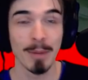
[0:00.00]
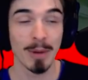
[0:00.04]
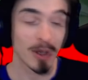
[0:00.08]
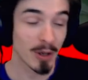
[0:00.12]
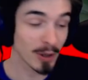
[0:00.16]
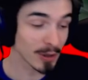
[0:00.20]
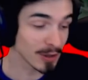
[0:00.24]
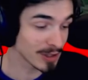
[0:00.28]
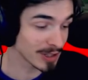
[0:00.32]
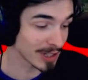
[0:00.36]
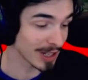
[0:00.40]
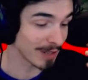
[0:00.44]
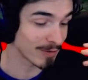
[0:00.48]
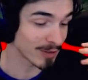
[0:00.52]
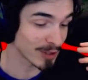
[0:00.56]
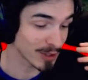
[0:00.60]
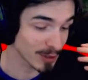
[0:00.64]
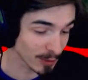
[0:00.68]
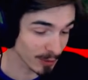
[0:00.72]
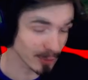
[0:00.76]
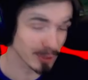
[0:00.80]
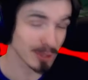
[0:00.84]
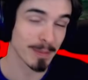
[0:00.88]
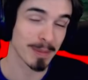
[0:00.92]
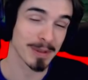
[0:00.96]
Because it
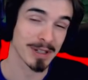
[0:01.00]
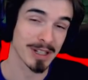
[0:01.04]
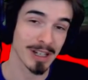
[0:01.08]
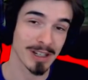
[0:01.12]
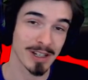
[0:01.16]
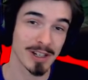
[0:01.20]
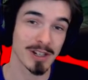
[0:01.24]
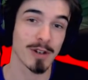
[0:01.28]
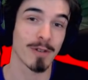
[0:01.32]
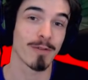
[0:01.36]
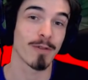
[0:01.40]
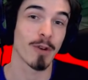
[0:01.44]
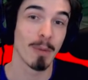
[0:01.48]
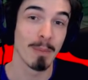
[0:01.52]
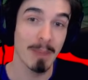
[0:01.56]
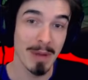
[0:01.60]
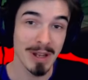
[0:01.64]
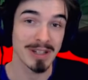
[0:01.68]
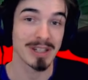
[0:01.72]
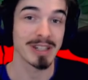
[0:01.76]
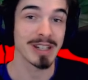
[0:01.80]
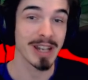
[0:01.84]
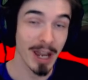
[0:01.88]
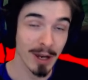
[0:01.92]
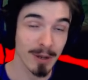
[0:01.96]
restores a percentage of your
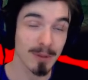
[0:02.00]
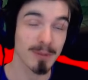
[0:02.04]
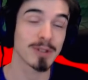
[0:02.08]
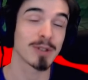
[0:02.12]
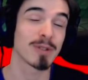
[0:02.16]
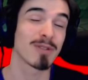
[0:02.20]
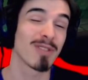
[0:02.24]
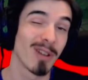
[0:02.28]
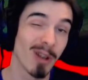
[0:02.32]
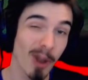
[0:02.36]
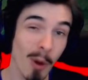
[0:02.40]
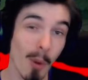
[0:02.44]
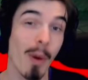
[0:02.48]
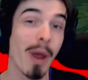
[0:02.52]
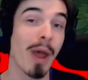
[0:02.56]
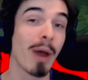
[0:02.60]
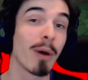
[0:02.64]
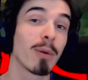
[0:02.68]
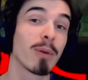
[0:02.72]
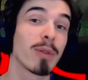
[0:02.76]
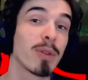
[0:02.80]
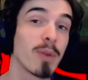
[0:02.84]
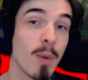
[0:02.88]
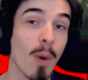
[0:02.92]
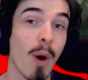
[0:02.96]
missing health, so the lower
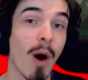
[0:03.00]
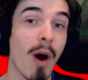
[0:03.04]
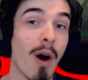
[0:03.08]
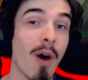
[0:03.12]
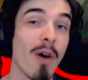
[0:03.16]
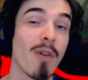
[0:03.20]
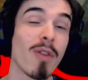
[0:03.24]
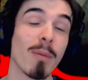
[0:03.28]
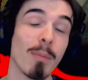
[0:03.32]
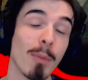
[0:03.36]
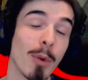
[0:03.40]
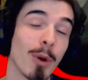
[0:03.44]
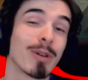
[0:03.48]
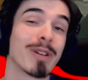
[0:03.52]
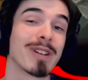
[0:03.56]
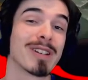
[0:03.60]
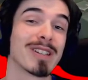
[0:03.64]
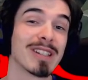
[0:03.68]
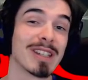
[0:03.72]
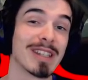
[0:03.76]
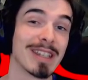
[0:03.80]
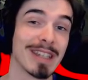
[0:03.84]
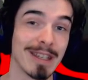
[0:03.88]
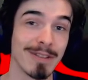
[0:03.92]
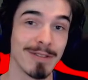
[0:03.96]
health you are, the more
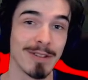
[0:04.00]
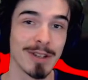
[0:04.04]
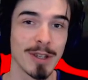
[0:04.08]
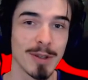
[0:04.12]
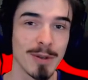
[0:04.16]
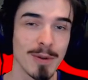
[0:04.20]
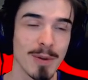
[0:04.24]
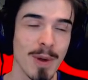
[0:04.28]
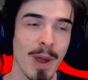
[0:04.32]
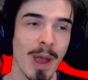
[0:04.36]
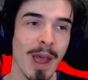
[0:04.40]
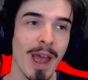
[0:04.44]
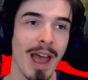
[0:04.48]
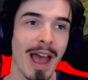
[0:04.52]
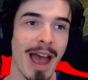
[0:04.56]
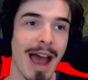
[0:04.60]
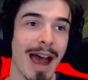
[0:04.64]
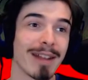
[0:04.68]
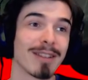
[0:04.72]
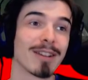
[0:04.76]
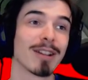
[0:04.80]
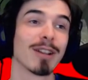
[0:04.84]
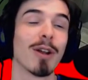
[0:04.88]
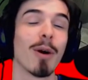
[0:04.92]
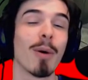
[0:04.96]
it's giving you,
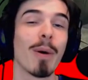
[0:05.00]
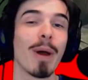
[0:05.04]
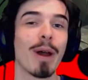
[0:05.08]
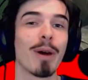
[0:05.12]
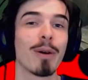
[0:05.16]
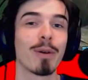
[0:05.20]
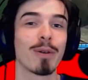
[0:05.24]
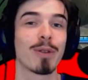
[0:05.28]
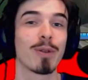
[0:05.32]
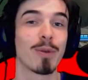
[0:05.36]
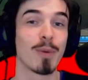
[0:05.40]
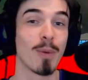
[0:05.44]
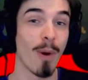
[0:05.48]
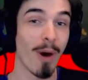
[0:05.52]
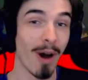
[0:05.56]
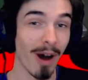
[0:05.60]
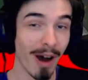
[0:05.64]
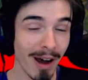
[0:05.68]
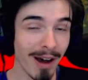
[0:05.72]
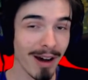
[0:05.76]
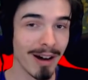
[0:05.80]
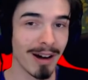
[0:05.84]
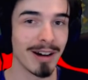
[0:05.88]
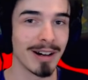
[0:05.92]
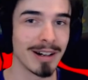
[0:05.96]
and the lower health you
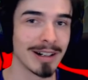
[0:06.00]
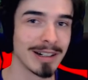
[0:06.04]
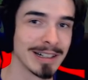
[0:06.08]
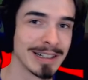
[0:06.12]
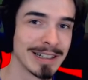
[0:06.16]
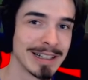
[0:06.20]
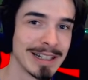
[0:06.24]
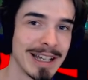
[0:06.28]
are,